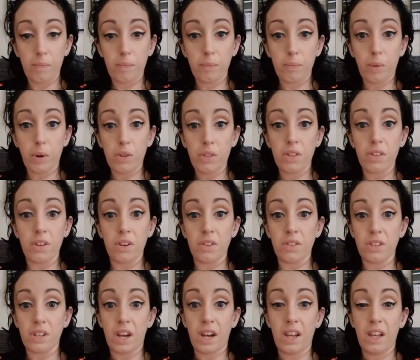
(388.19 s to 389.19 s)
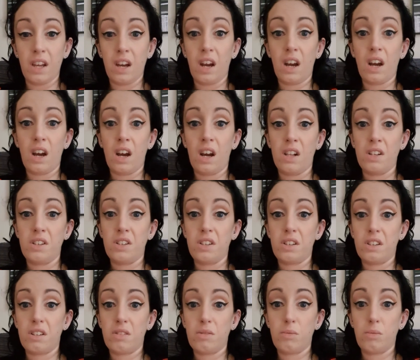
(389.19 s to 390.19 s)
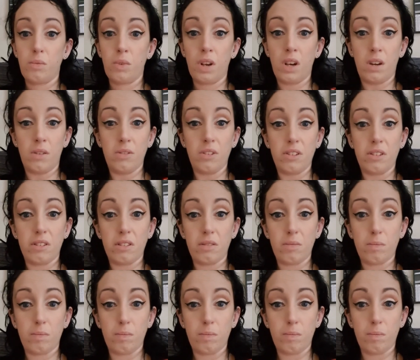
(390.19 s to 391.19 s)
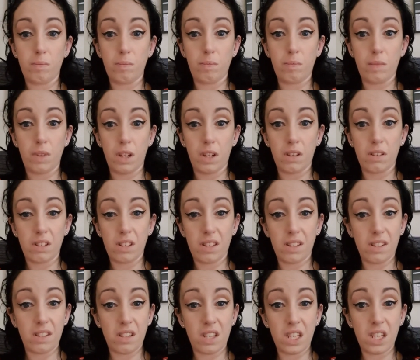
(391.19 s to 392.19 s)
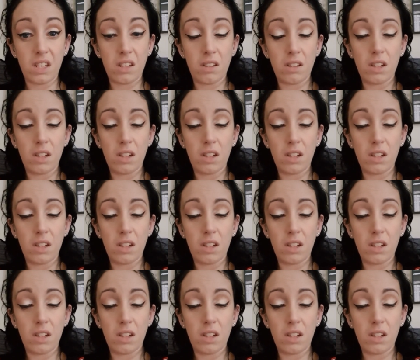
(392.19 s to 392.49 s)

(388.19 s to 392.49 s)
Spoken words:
Both of those I had when I was like 16,